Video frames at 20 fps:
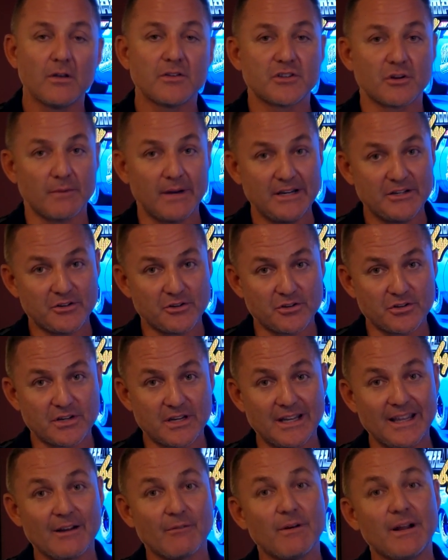so racers
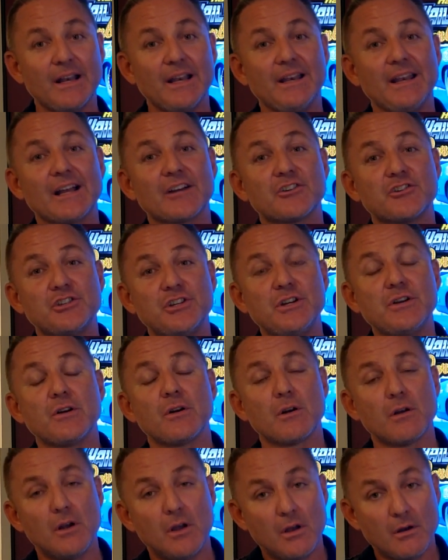can get ready next
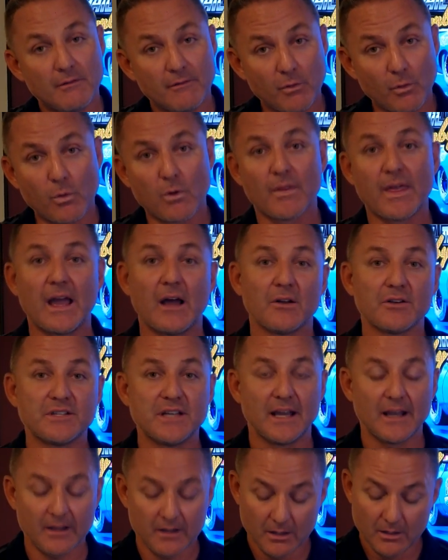year for the
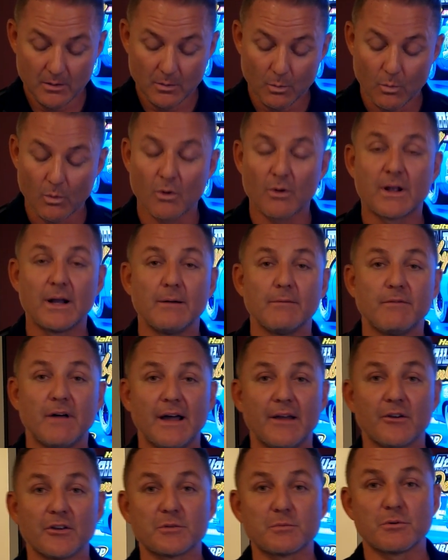Haltech World Cup
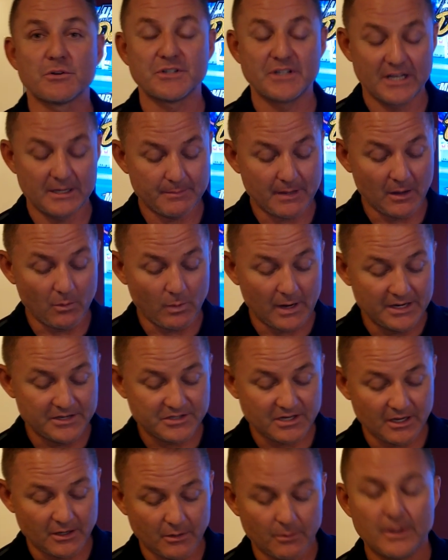Finals presented by
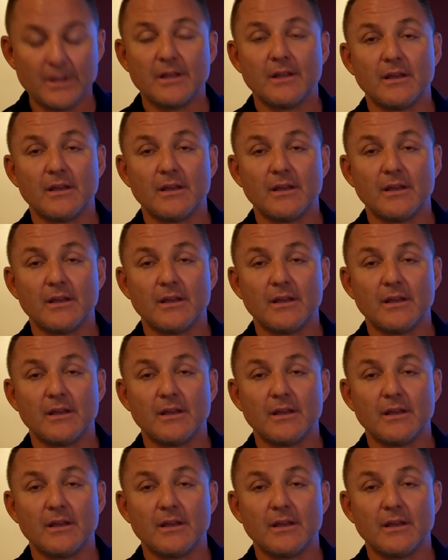Wiseco